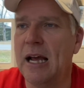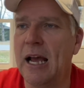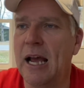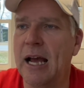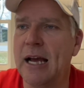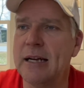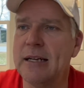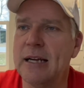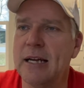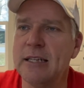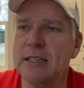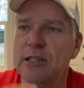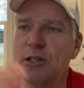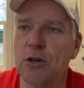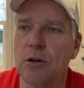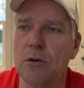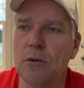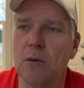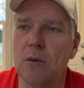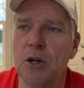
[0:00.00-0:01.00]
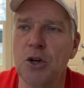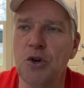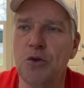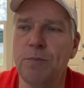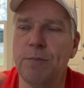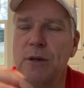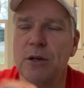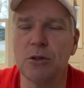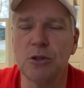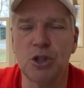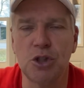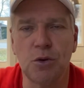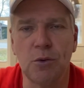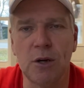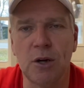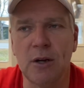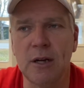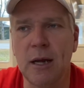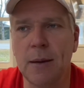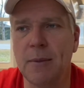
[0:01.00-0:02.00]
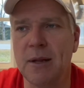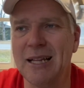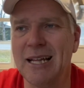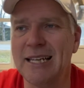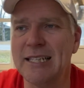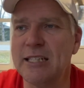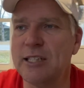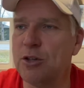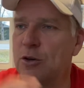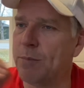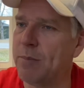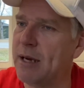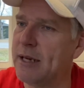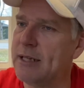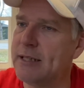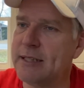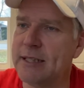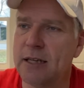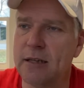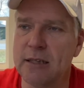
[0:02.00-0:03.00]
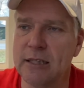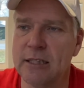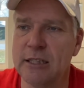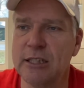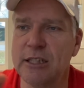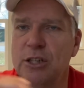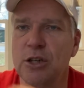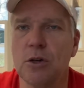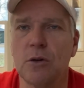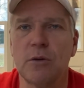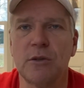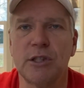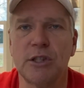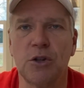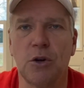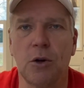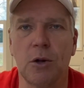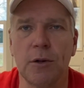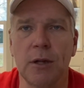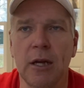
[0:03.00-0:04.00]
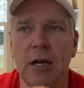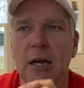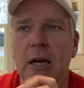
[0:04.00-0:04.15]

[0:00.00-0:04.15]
and zero new builds showing on M L S, zero pending sale, zero sold.